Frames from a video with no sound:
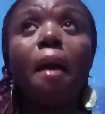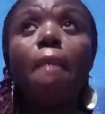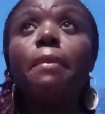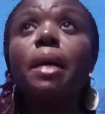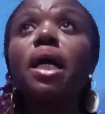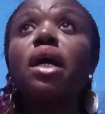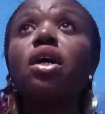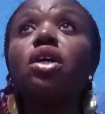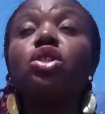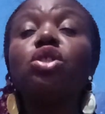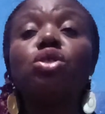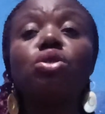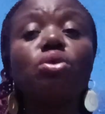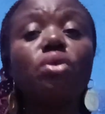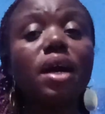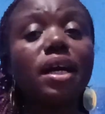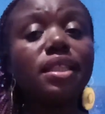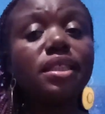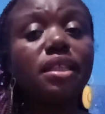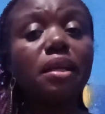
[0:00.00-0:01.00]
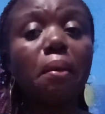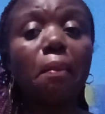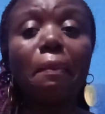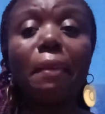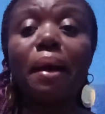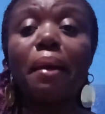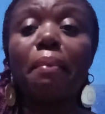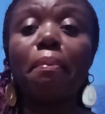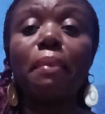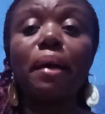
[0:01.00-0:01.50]
Because you as a
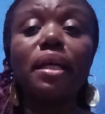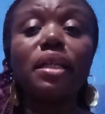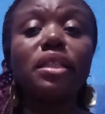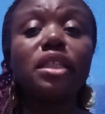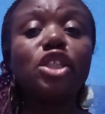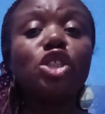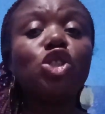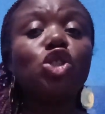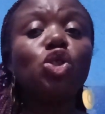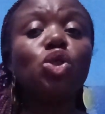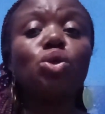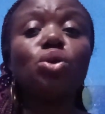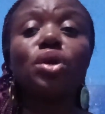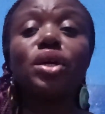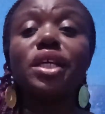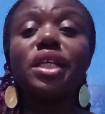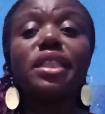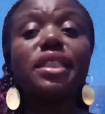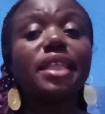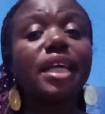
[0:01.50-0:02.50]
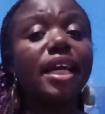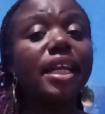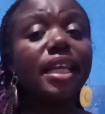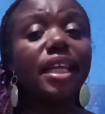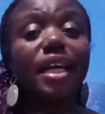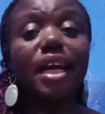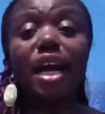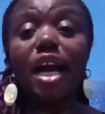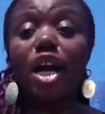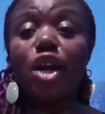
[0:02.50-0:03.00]
man might enjoy it
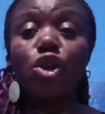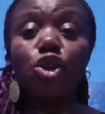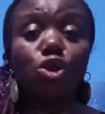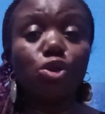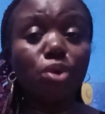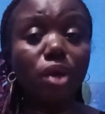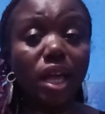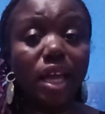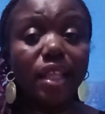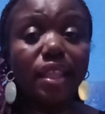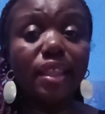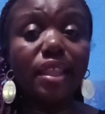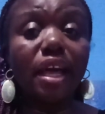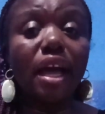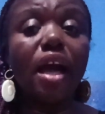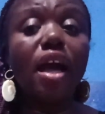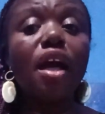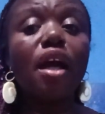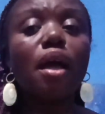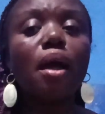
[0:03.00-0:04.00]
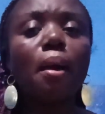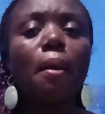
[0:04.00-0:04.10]
anyhow you enter,